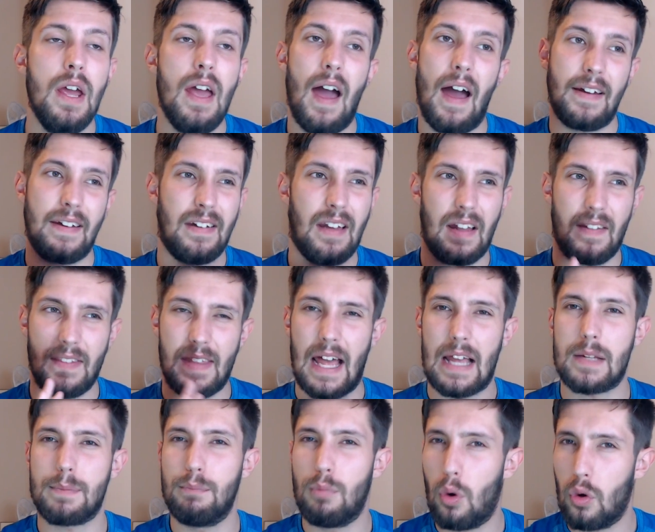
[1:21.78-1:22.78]
And
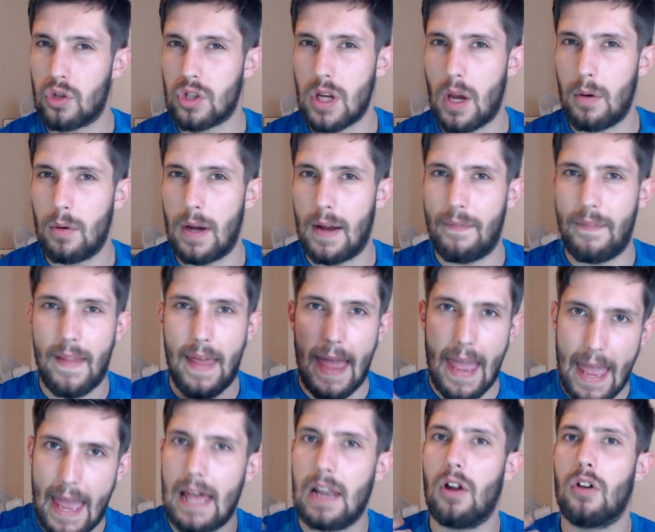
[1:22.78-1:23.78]
that's more so in the
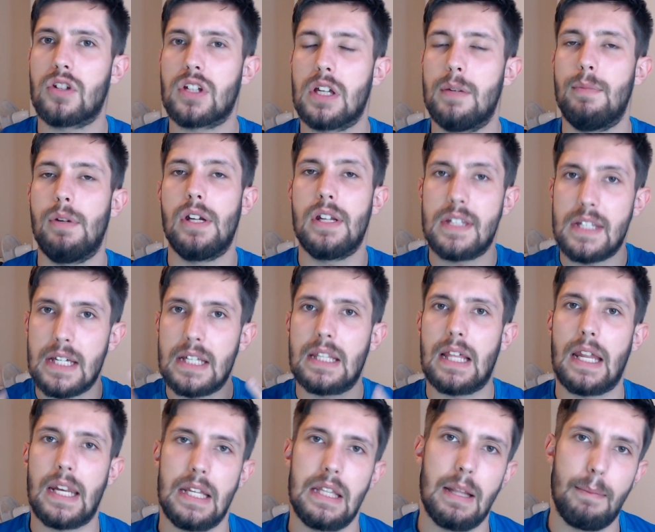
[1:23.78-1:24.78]
hair loss community
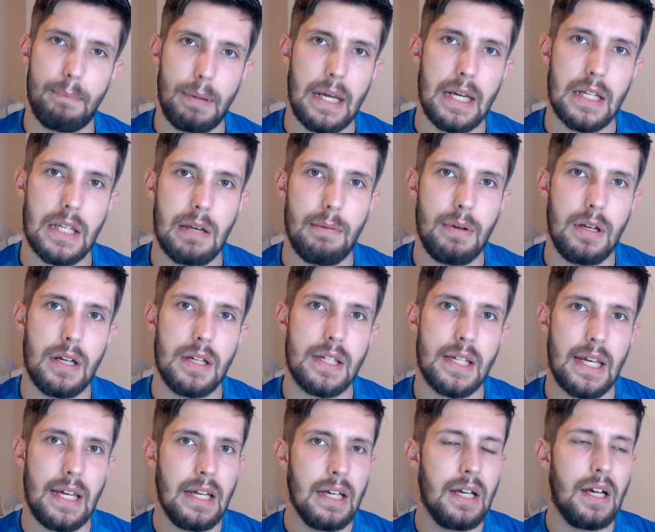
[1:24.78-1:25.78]
than in the beard
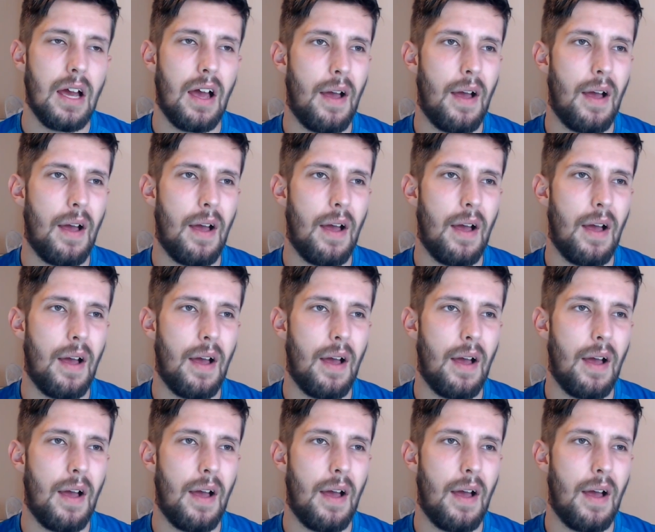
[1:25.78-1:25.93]
community.